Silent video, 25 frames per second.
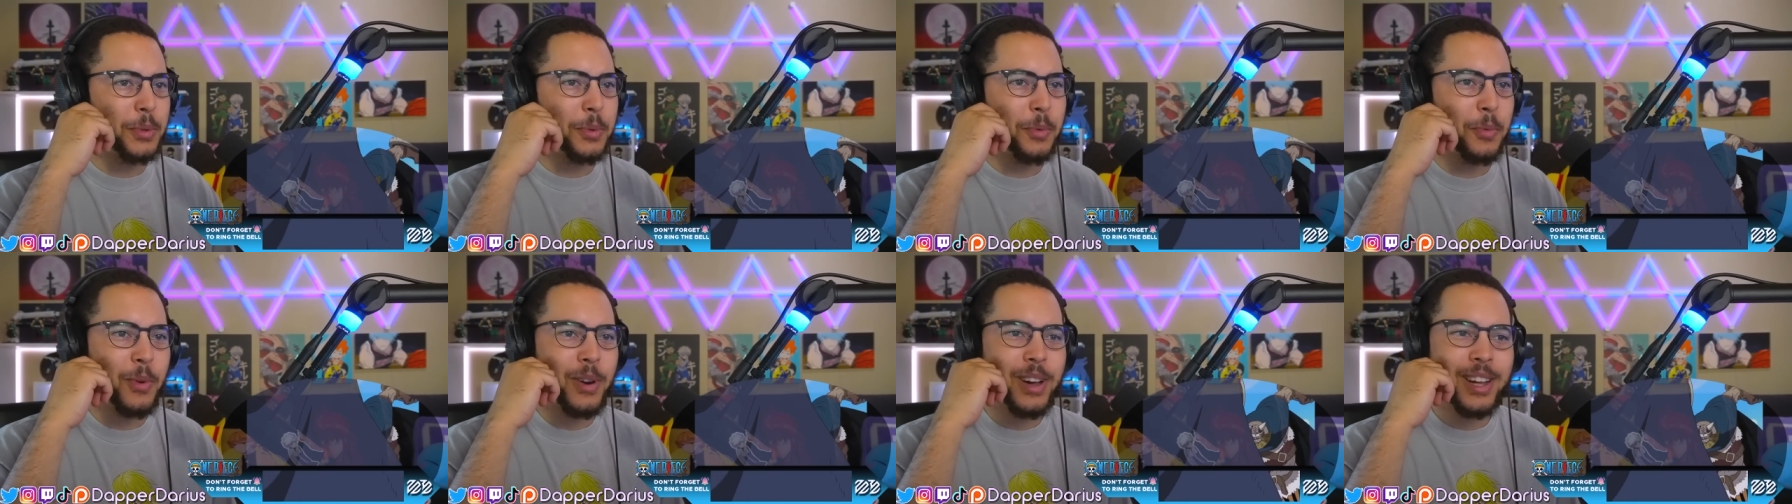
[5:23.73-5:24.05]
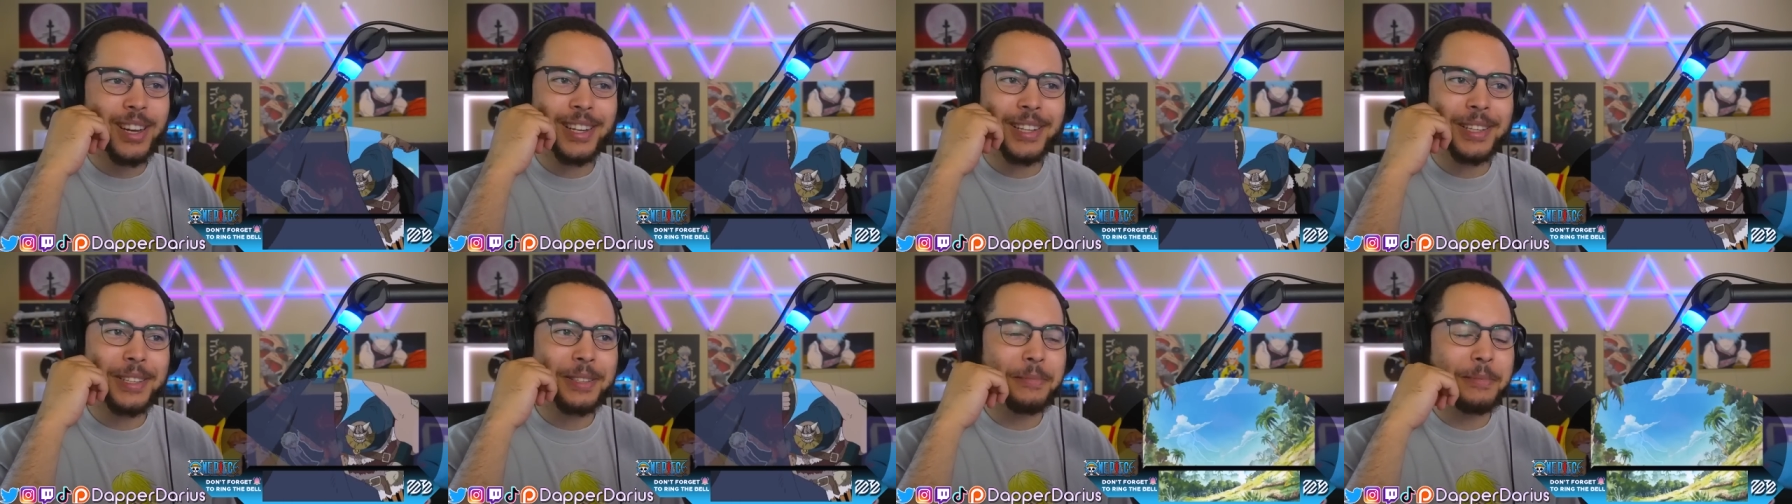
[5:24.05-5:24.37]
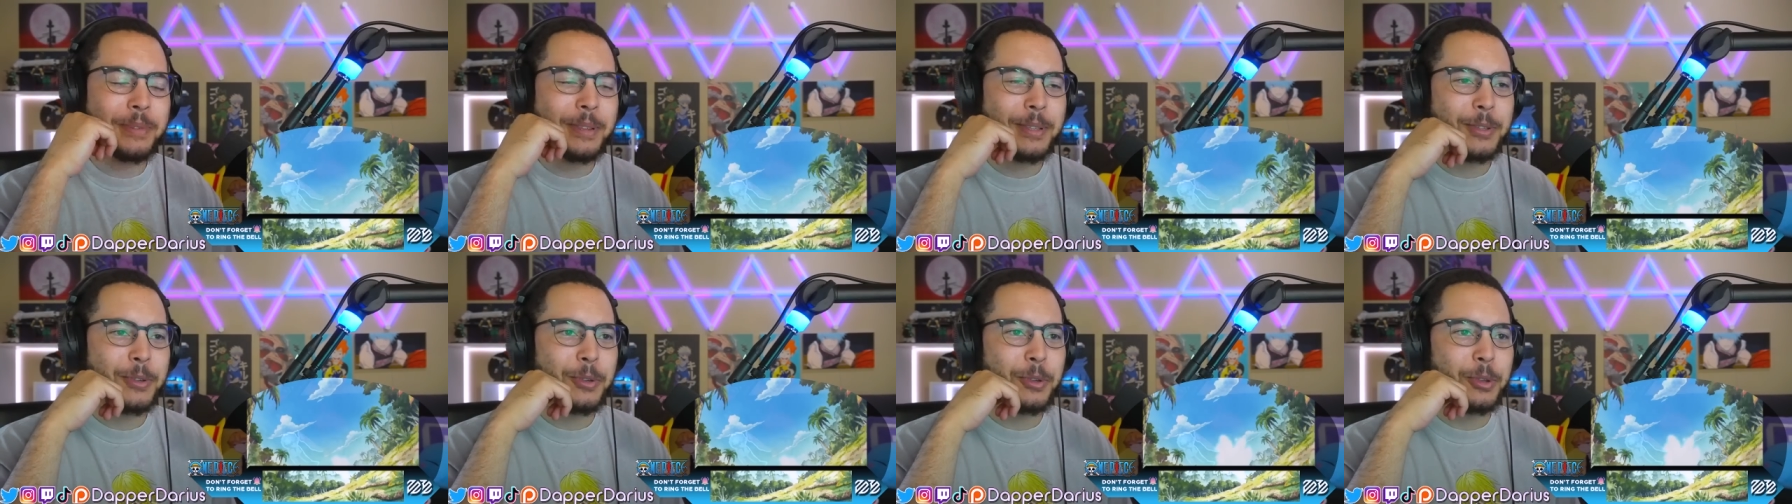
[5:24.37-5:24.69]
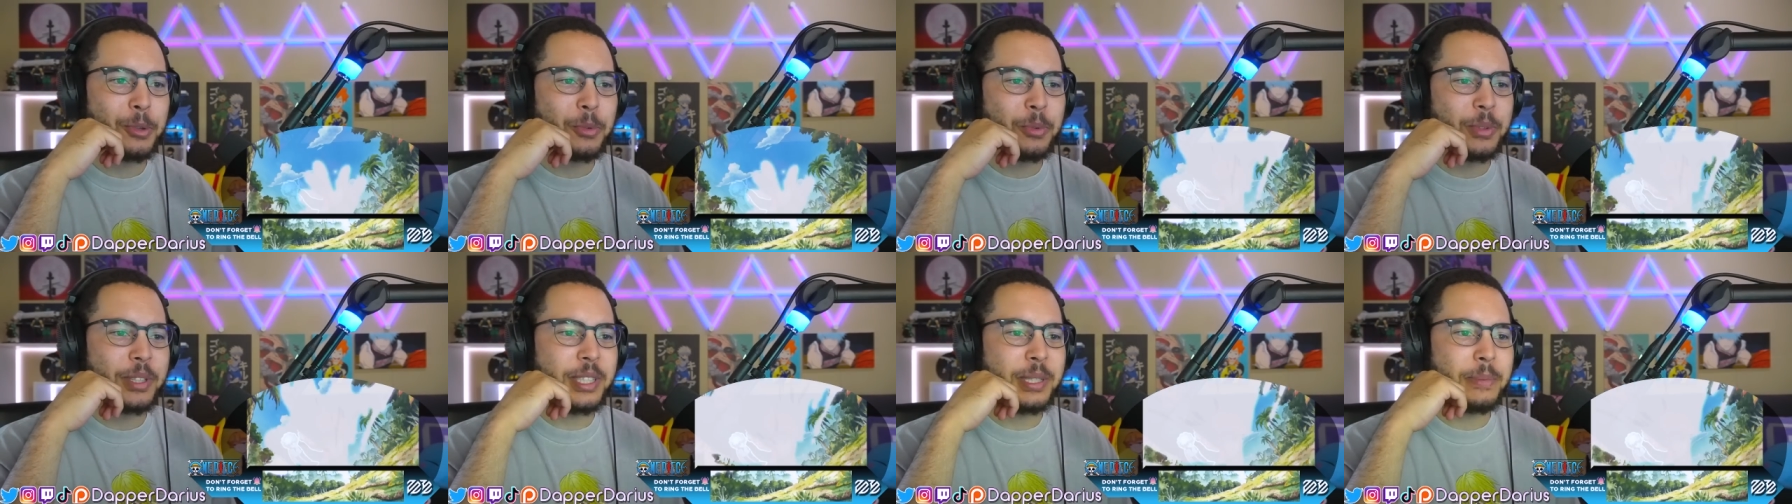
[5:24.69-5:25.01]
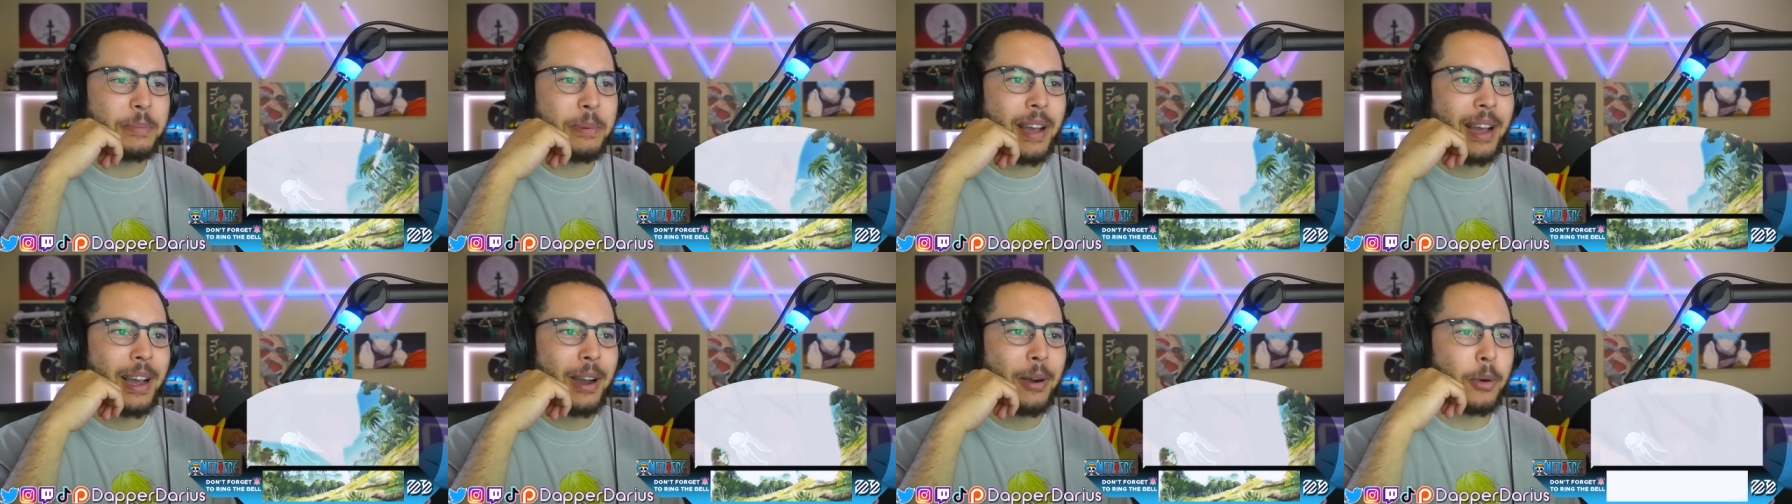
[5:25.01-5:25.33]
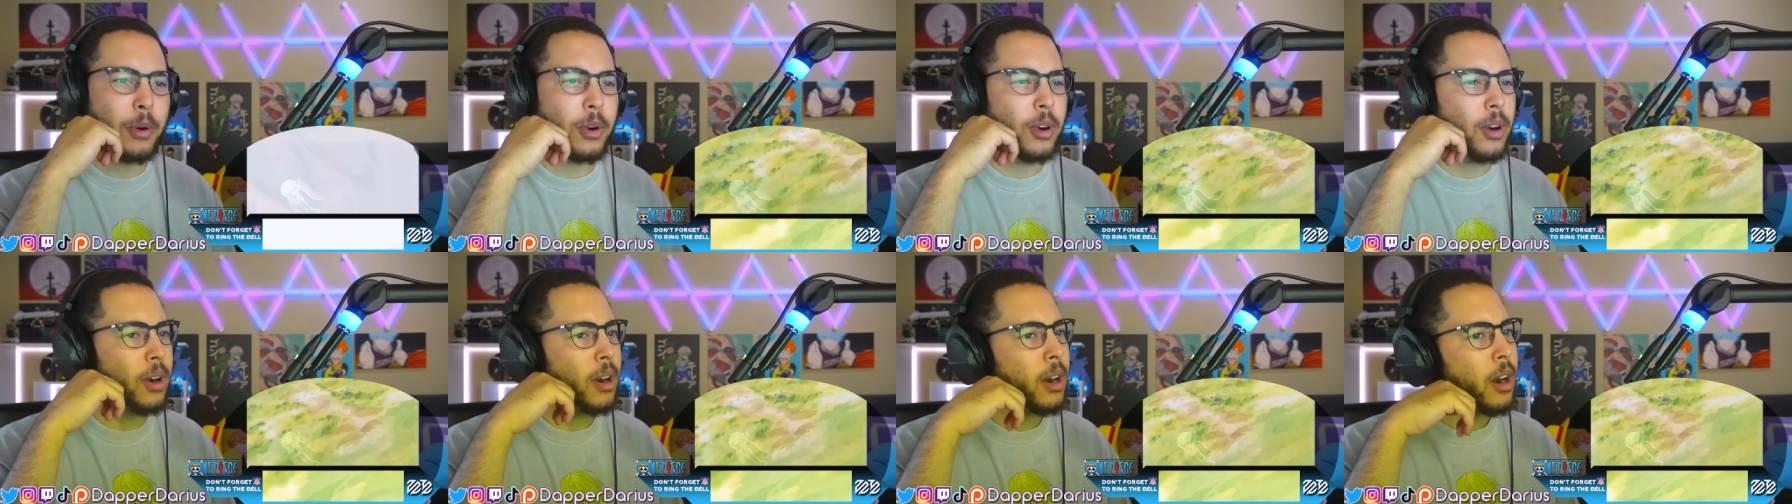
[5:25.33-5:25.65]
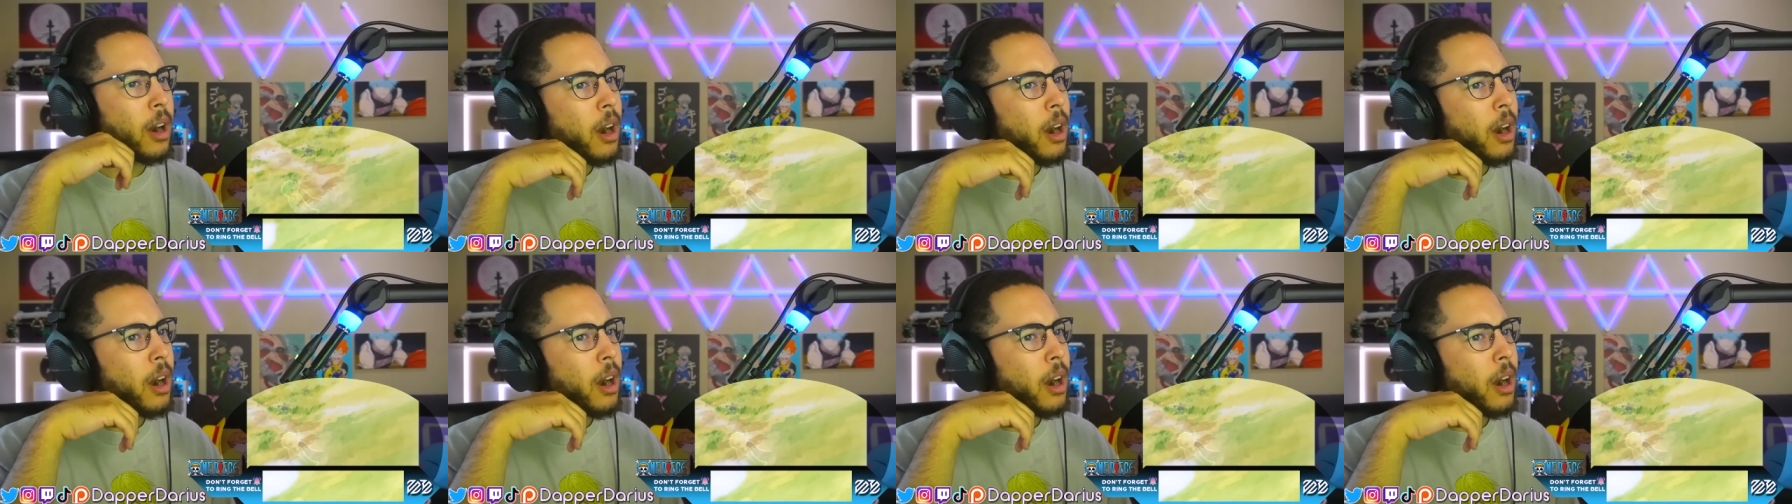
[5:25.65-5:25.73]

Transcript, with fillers: What is Mr. Three's power?